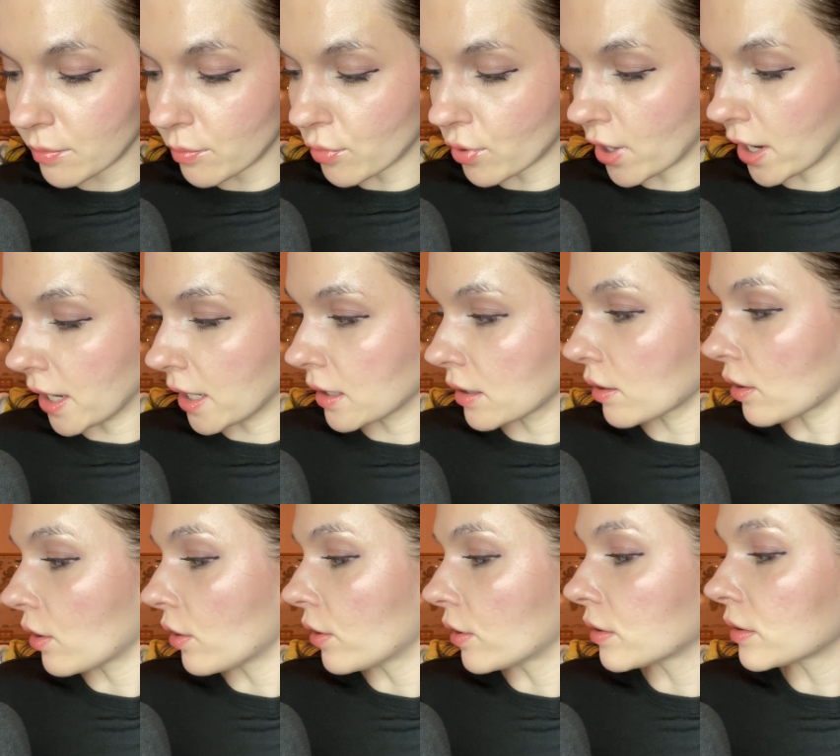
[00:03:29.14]
brand
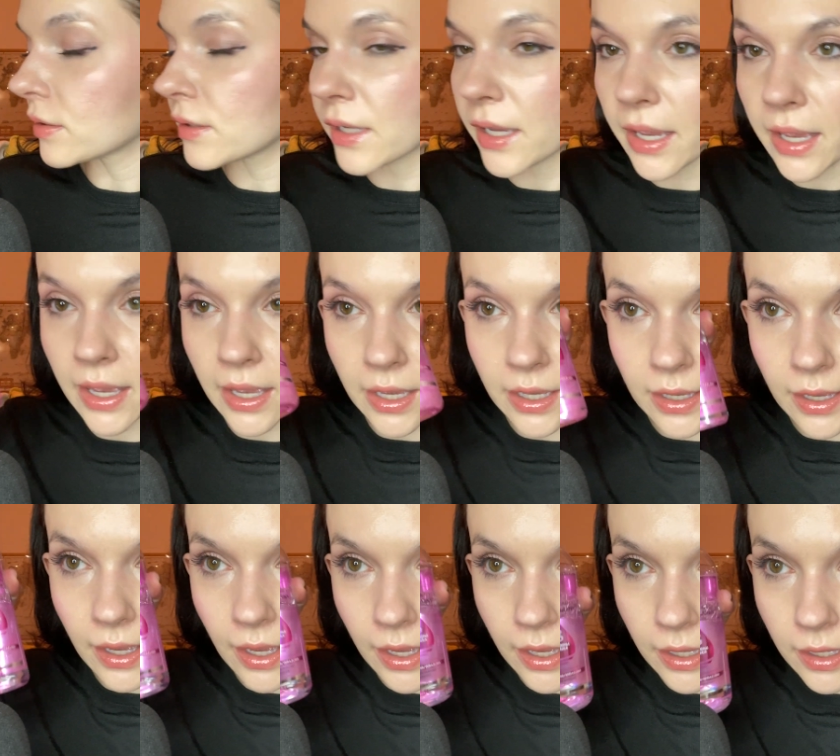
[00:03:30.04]
called
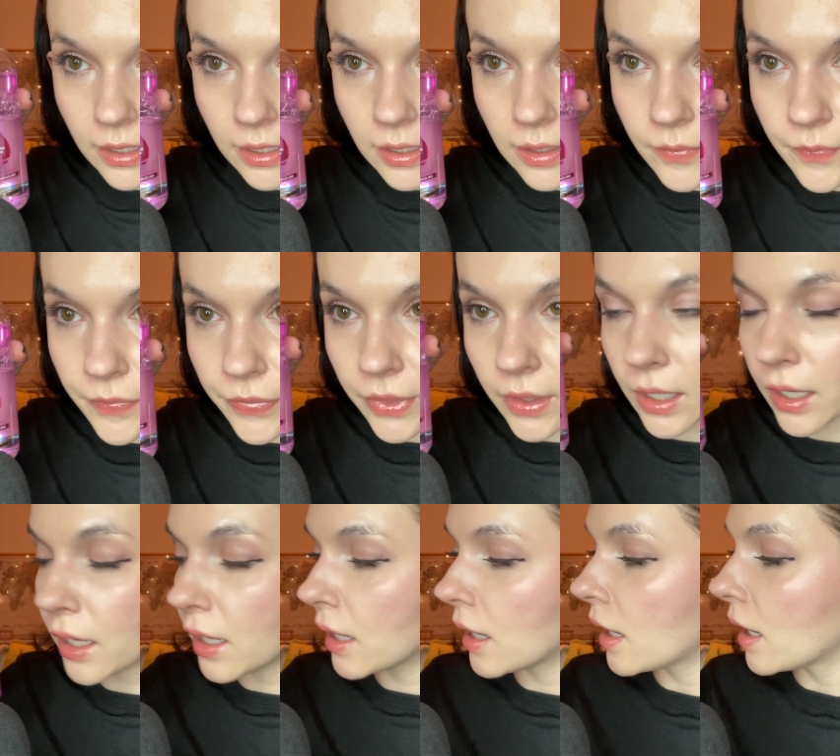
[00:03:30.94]
AA.
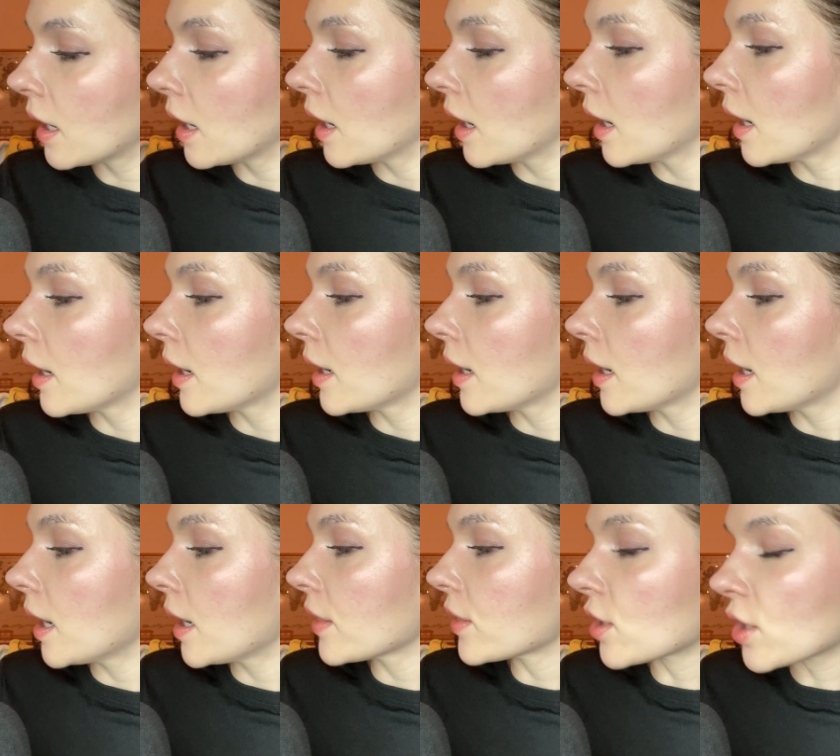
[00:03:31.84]

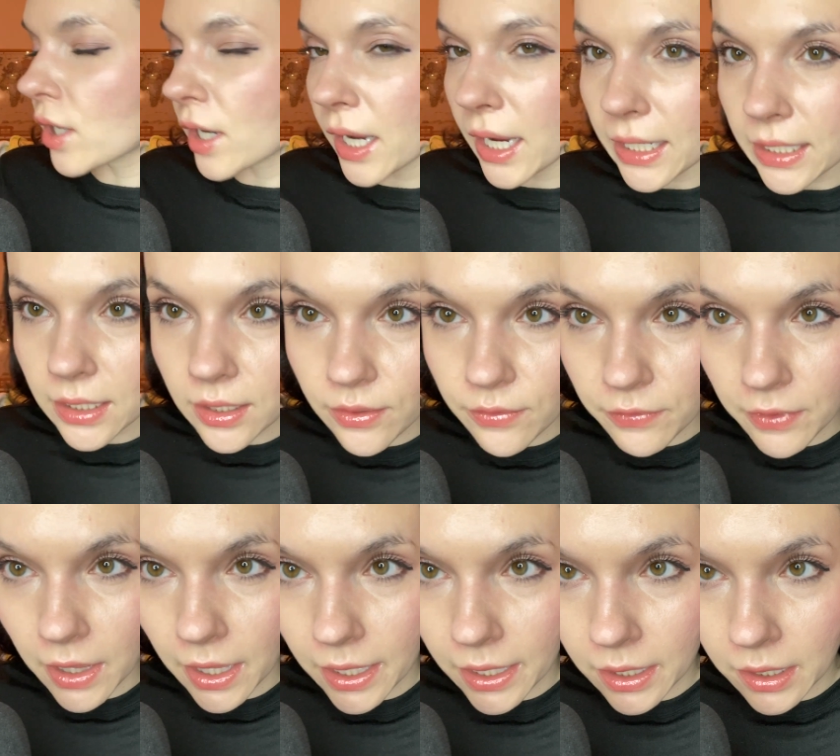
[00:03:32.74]
They're kind of
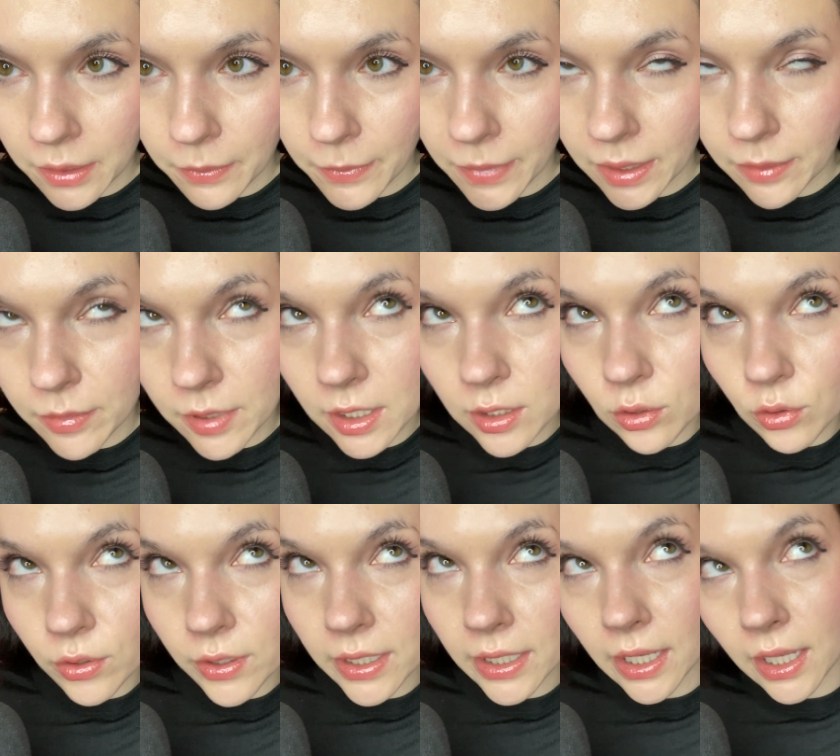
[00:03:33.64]
like maybe
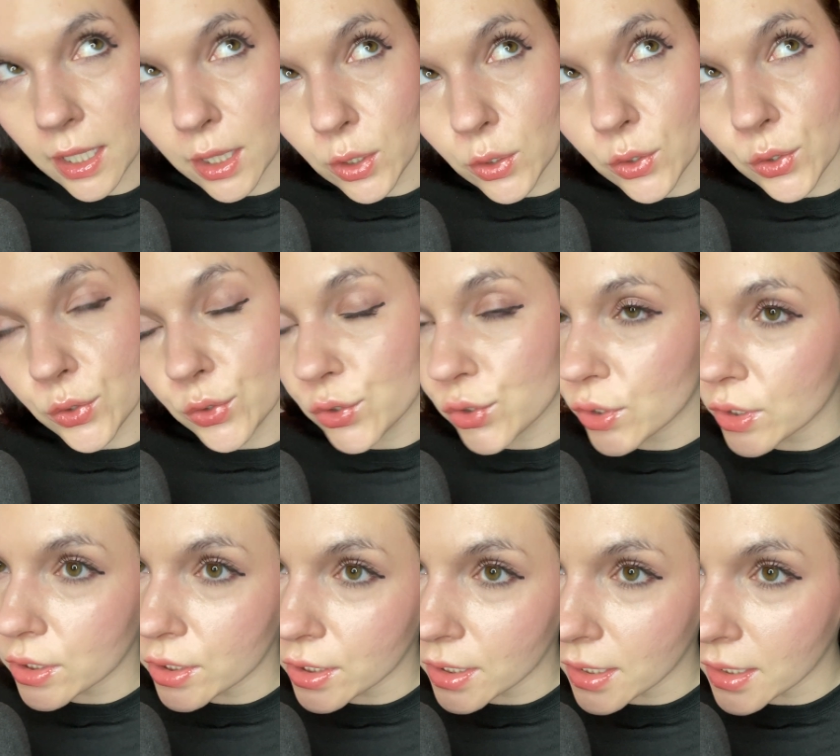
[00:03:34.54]
L'Oreal or
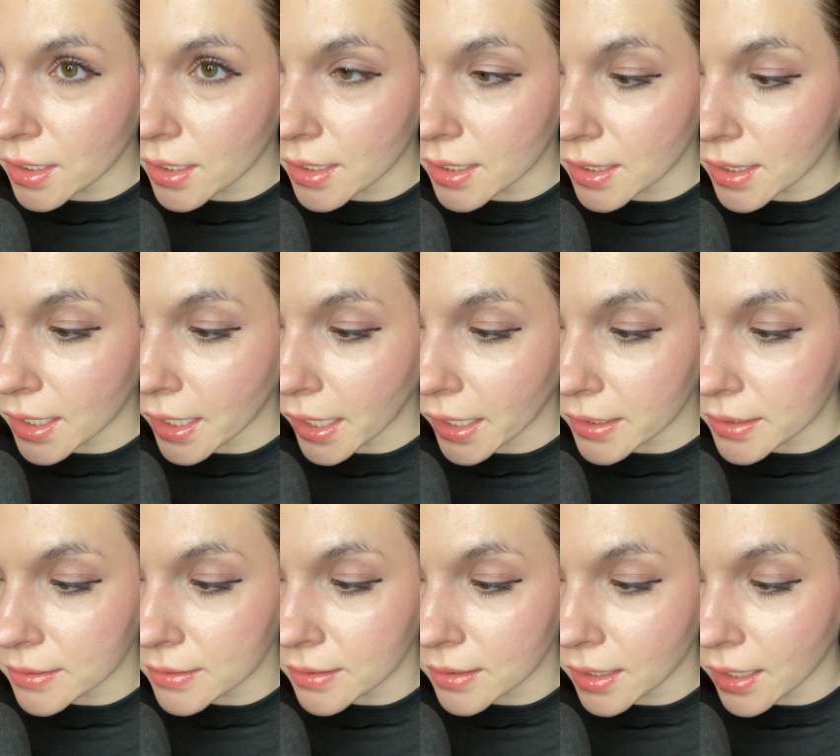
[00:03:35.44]
Neutrogena in
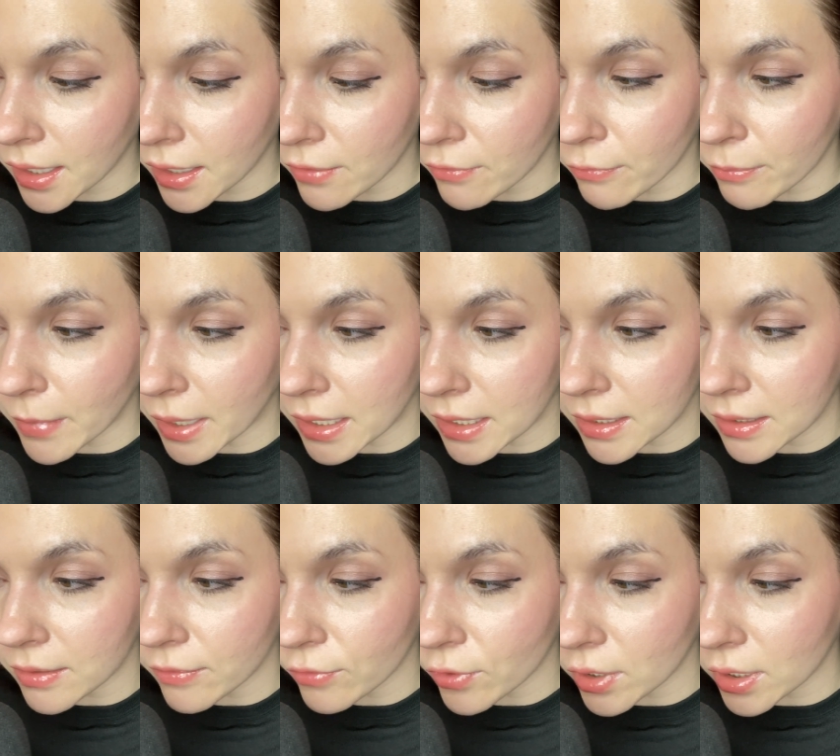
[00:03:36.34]
that they have many
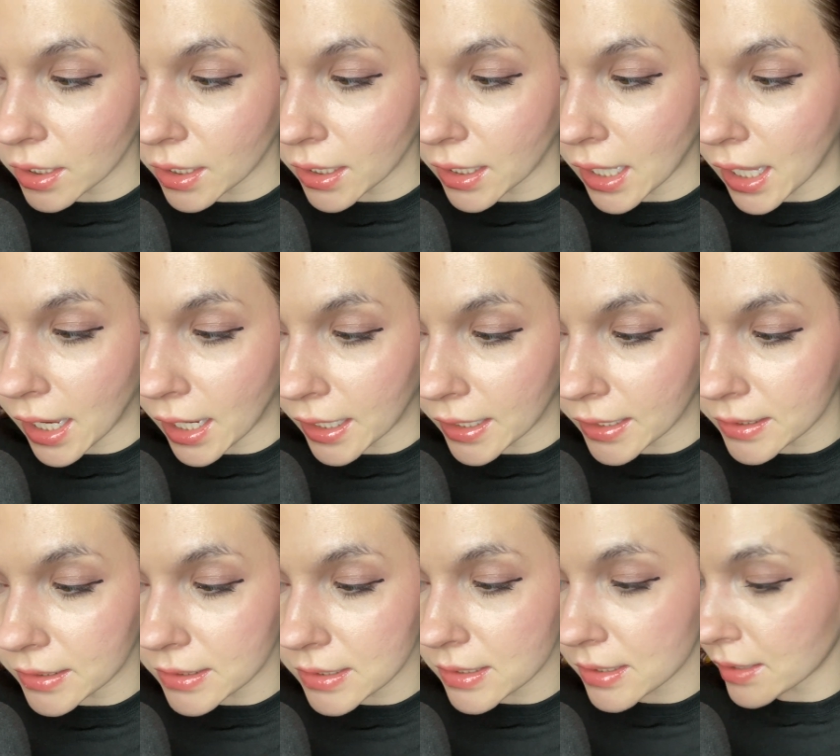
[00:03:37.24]
different
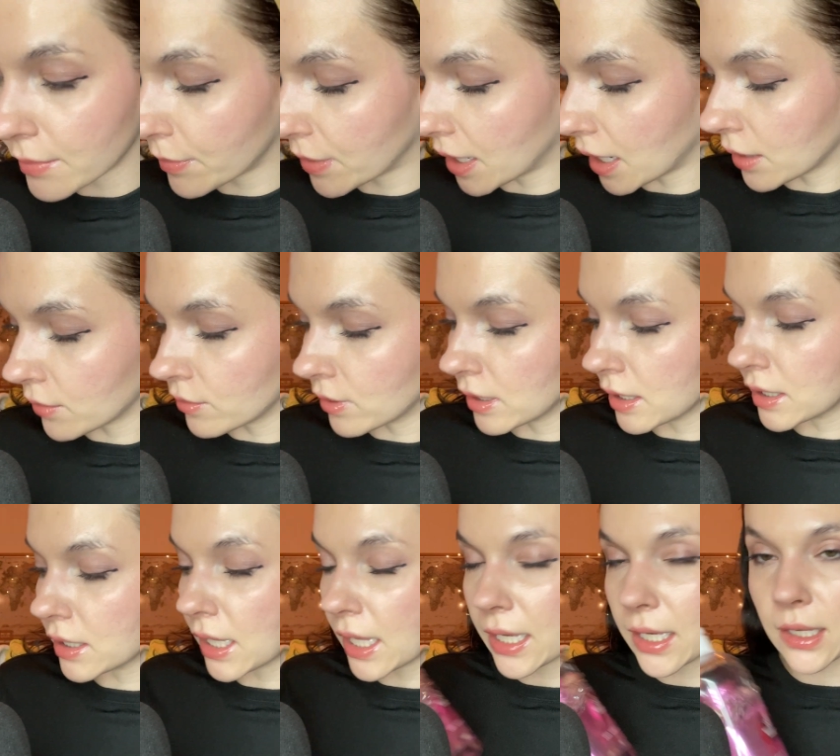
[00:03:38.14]
lines, but I really
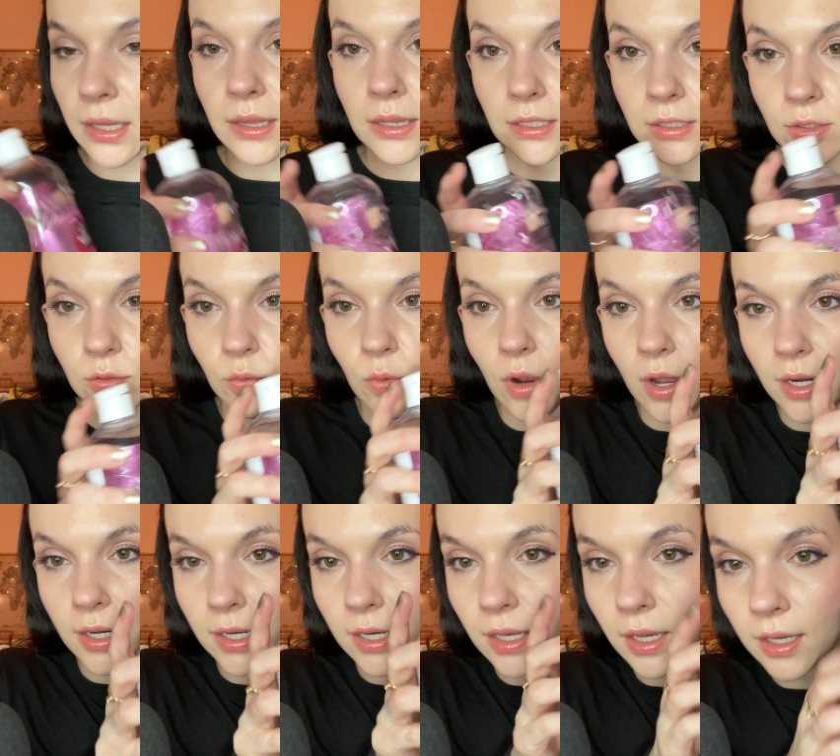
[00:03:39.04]
like this one,
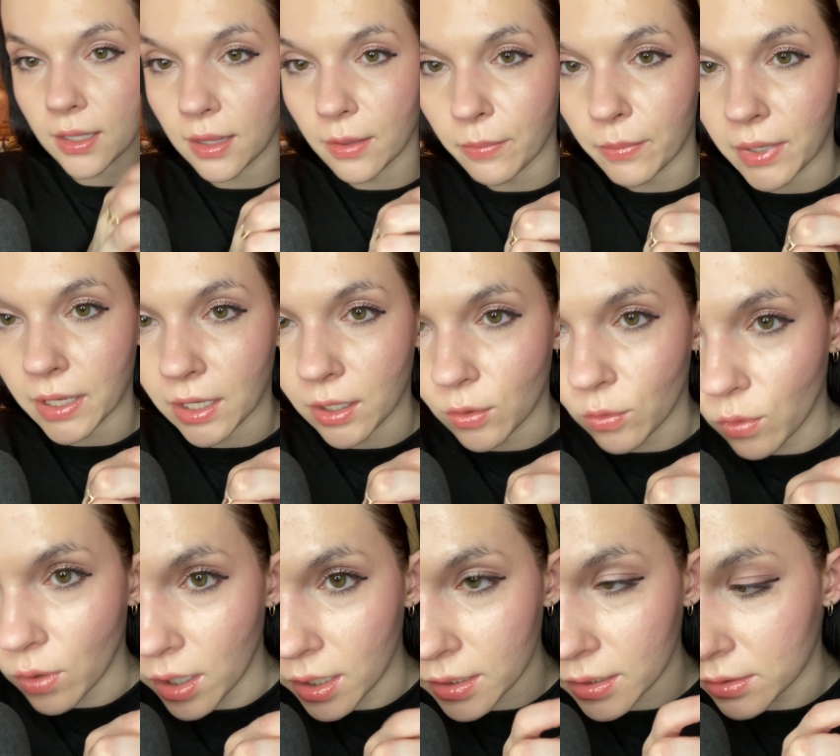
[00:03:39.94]
the pink
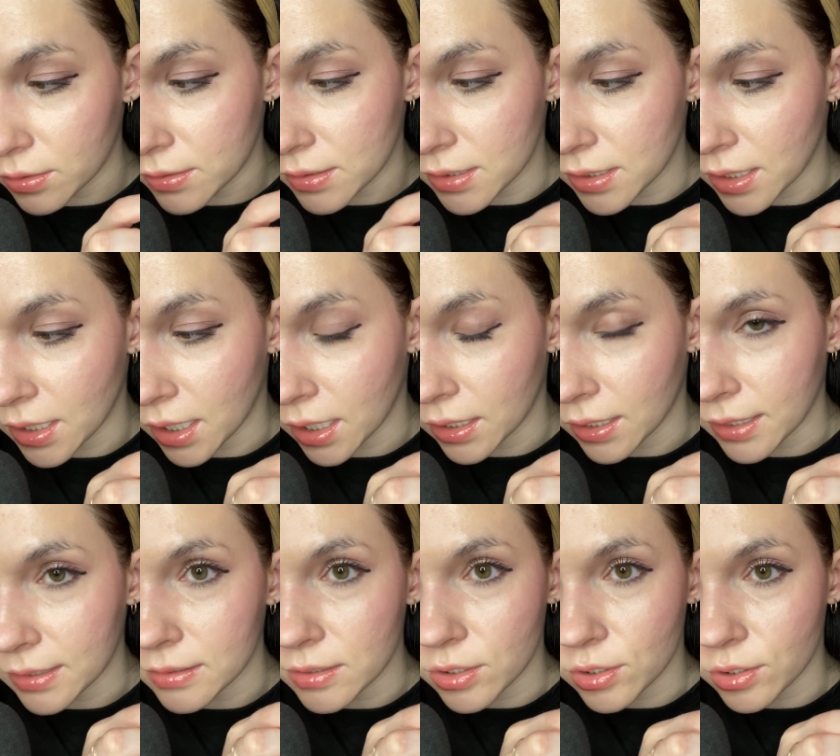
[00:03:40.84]
one. You'll see the
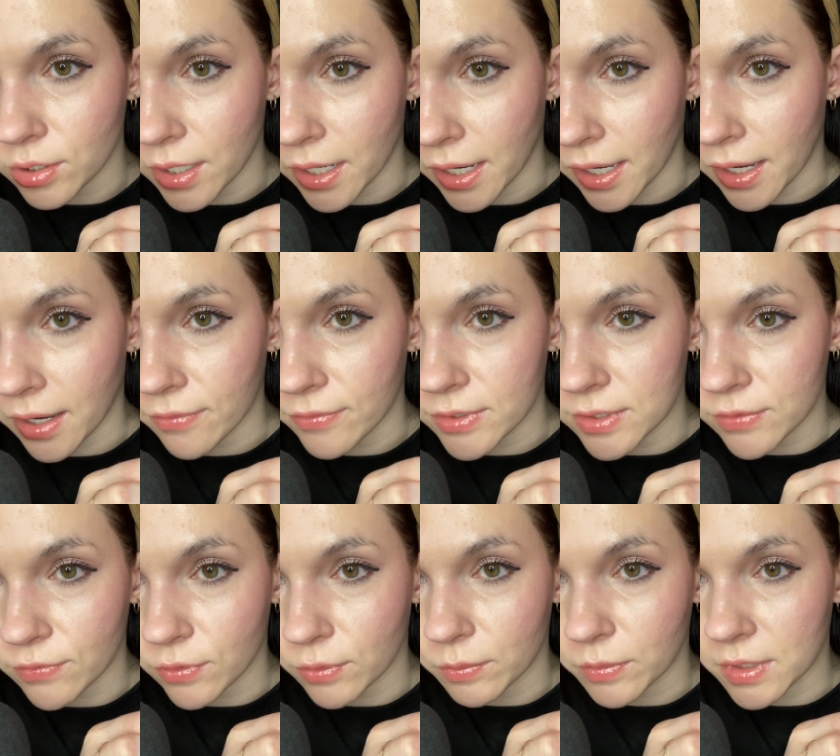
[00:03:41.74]
cleanser I have is
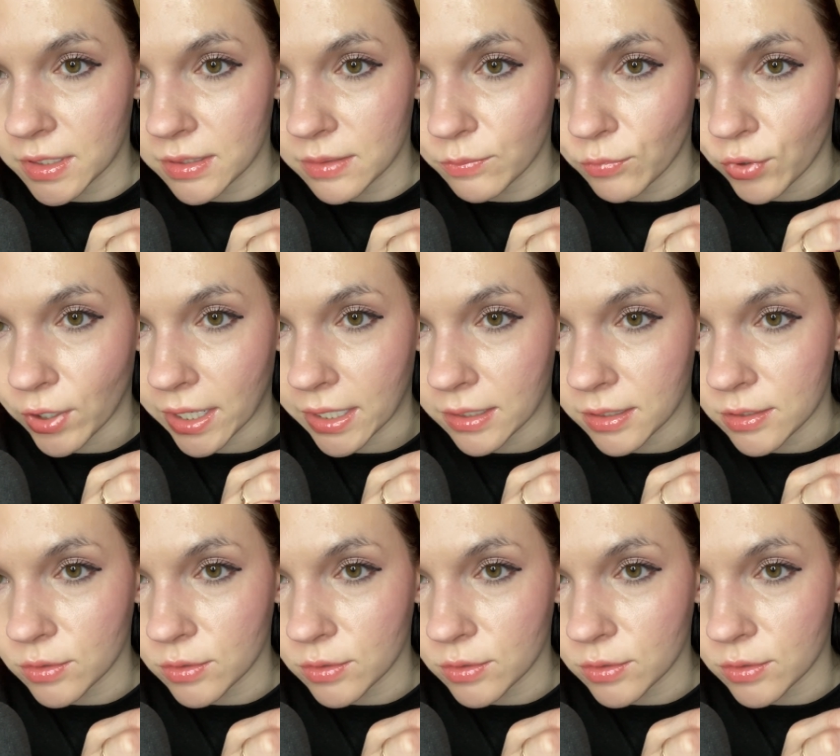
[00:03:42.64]
from this brand,